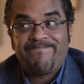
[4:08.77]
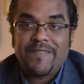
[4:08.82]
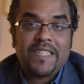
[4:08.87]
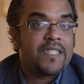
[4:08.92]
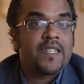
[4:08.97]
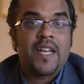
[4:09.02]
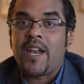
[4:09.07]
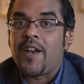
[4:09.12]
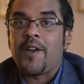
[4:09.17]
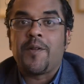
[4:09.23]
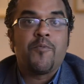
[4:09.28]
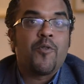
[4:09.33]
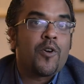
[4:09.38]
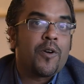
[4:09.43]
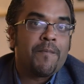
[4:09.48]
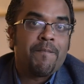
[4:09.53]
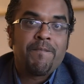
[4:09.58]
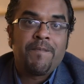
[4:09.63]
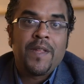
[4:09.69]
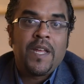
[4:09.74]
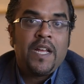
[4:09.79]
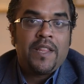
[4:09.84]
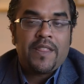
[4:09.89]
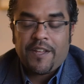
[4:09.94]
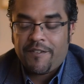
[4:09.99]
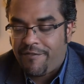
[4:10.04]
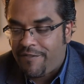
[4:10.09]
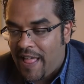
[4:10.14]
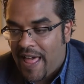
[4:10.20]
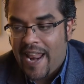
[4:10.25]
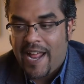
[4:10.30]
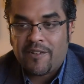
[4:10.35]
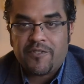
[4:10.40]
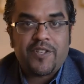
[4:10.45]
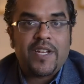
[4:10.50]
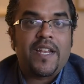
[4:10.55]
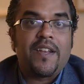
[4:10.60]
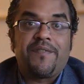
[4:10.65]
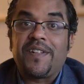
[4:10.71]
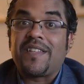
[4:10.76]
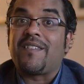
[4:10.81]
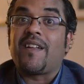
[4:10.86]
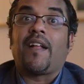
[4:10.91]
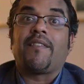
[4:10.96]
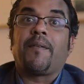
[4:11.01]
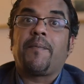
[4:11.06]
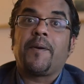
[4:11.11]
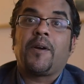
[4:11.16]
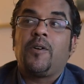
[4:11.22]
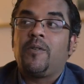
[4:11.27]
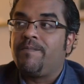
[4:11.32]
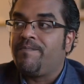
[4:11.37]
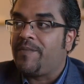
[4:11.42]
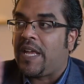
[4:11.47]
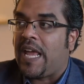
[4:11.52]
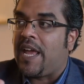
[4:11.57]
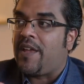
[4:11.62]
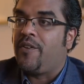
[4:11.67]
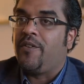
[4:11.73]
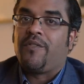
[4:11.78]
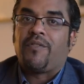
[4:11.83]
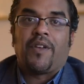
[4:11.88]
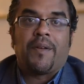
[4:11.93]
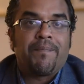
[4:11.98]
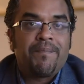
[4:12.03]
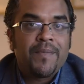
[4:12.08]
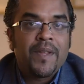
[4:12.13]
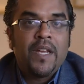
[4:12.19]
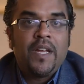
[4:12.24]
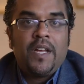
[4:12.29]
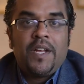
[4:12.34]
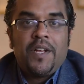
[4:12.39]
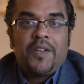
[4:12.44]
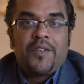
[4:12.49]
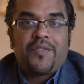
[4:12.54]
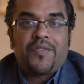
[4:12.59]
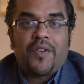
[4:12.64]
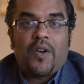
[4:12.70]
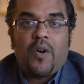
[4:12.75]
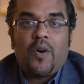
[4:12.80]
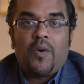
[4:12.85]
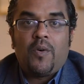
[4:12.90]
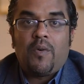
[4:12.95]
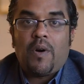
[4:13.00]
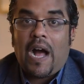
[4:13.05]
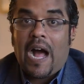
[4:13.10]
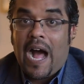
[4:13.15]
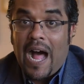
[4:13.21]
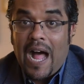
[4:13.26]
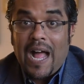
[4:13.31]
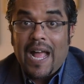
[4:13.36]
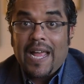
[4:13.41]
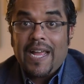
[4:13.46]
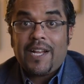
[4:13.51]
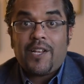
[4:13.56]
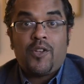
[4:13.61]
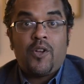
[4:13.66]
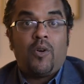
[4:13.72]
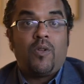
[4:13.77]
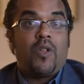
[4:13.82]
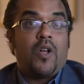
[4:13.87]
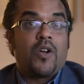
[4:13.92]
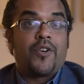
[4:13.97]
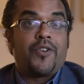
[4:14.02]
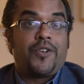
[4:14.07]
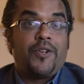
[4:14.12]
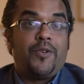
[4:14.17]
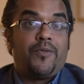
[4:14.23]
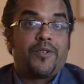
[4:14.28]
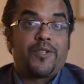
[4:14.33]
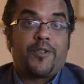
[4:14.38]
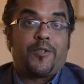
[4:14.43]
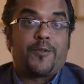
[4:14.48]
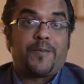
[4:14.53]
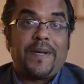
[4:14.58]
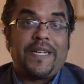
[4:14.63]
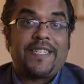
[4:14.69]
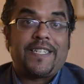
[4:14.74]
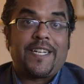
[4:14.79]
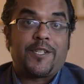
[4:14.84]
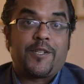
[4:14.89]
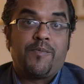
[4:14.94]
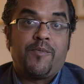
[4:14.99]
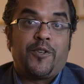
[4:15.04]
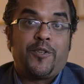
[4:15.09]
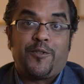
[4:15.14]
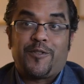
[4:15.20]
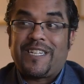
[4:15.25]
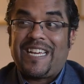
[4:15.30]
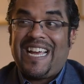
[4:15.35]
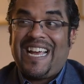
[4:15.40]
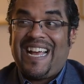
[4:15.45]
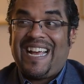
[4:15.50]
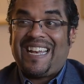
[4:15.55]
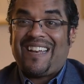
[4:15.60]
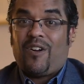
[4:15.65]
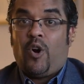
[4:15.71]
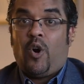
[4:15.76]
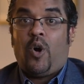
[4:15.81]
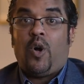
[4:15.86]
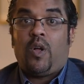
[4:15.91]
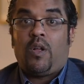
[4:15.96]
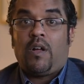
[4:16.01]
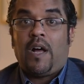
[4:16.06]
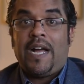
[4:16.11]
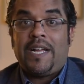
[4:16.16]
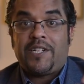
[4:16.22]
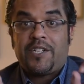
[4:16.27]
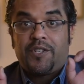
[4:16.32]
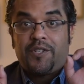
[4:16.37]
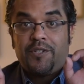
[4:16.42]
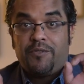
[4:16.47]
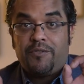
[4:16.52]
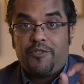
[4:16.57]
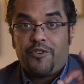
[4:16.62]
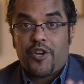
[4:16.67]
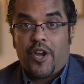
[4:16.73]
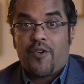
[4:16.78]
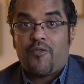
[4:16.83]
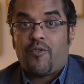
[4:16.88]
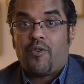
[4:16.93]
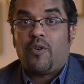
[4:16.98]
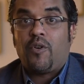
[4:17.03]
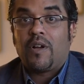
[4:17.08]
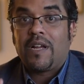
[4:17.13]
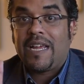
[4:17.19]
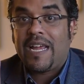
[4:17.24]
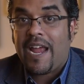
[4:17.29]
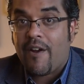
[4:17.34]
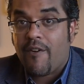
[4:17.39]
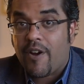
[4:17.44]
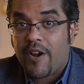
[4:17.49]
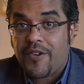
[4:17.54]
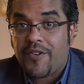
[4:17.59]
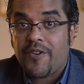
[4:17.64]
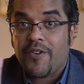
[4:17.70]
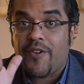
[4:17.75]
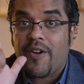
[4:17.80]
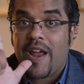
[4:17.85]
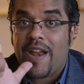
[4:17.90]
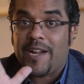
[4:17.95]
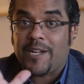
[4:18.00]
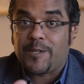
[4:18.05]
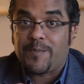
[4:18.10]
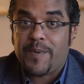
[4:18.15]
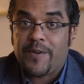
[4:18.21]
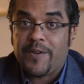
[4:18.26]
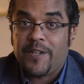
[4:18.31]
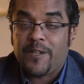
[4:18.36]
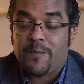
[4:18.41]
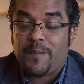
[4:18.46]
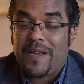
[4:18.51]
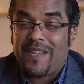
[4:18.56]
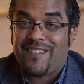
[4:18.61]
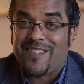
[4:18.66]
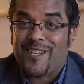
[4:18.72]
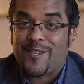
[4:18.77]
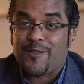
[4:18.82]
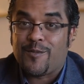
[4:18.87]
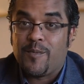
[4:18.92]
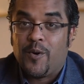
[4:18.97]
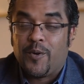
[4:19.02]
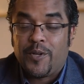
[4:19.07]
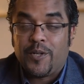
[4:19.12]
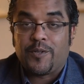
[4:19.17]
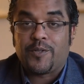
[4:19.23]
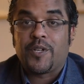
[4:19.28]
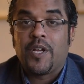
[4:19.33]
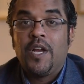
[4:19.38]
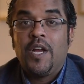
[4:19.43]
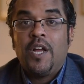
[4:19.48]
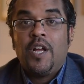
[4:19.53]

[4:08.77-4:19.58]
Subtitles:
It's not anymore. They flat out said, if it's not typical, you can't use it. So I no longer do results-based testimonials at all. I just do general character and experience-based testimonials.